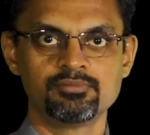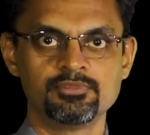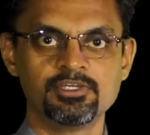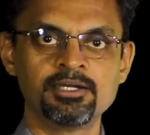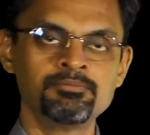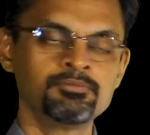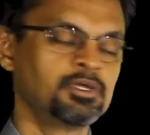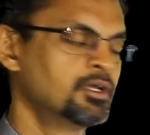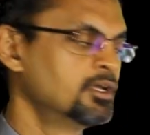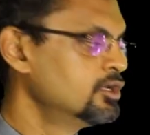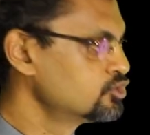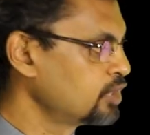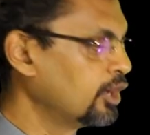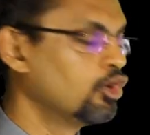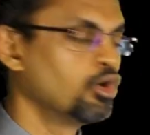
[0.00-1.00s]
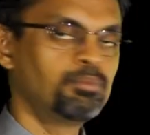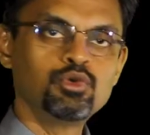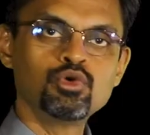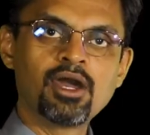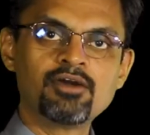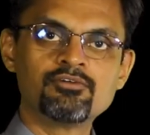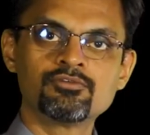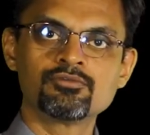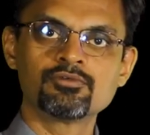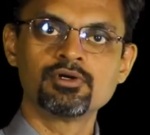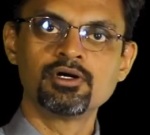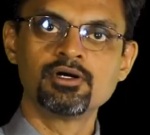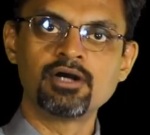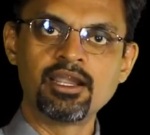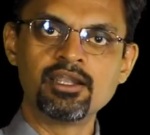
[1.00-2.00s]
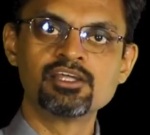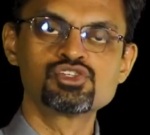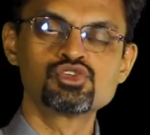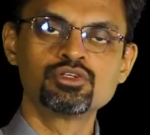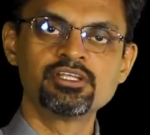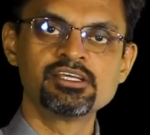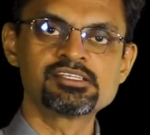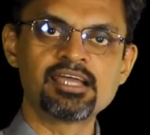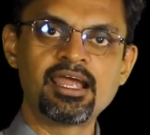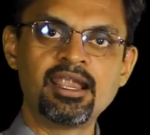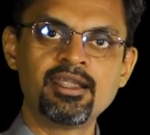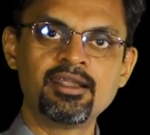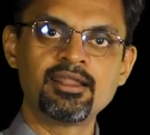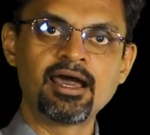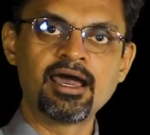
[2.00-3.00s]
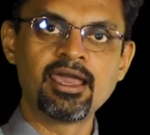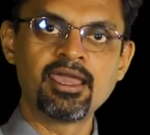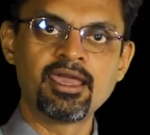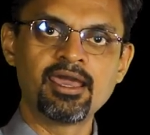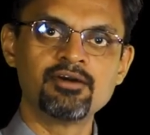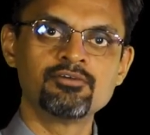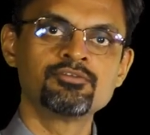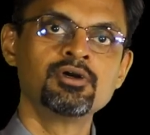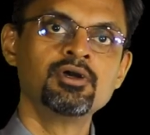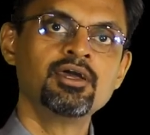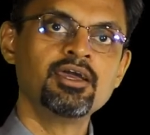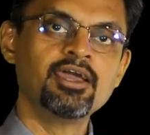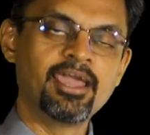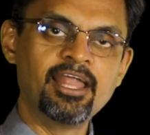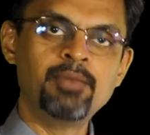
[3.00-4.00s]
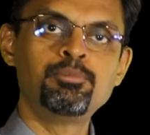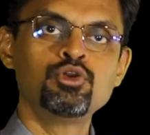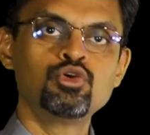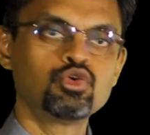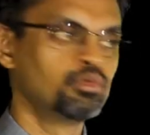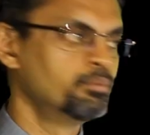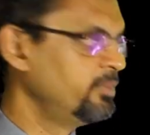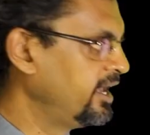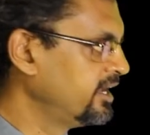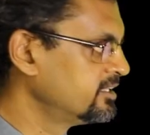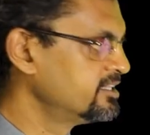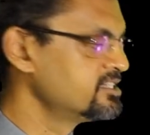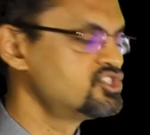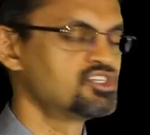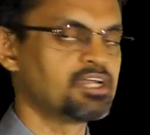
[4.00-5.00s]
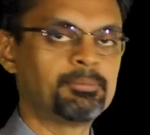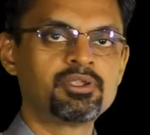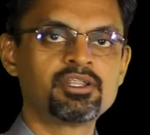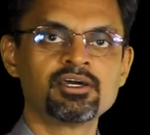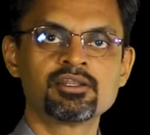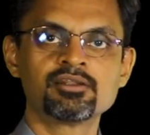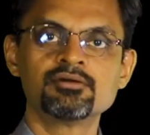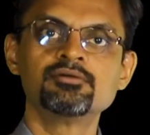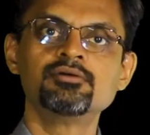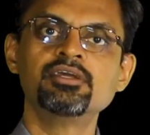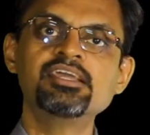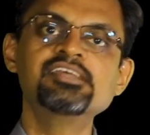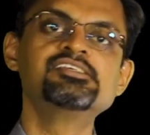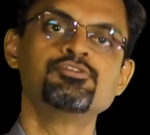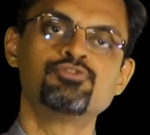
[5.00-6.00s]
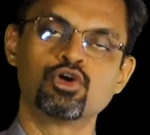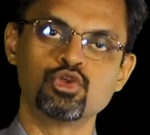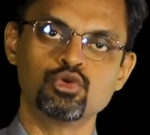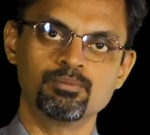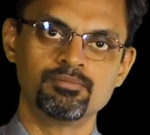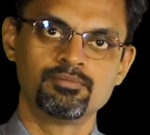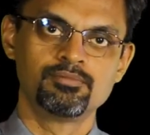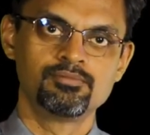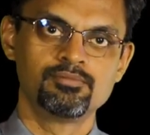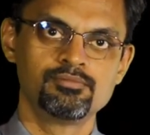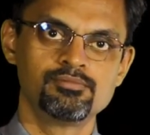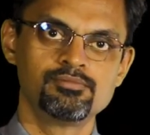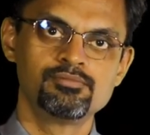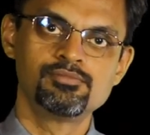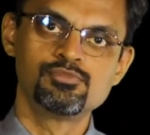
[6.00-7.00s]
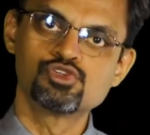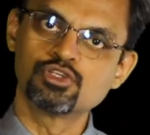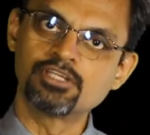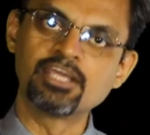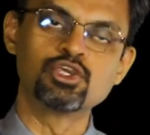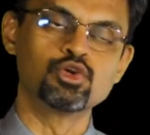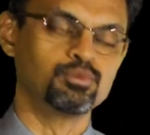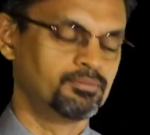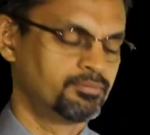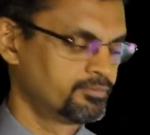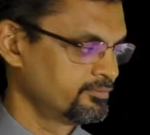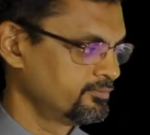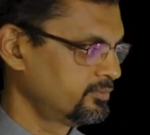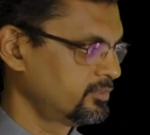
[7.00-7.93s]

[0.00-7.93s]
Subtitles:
Yeah. So I hope you have understood this, and I have helped you to make this chapter easy for you. So thank you.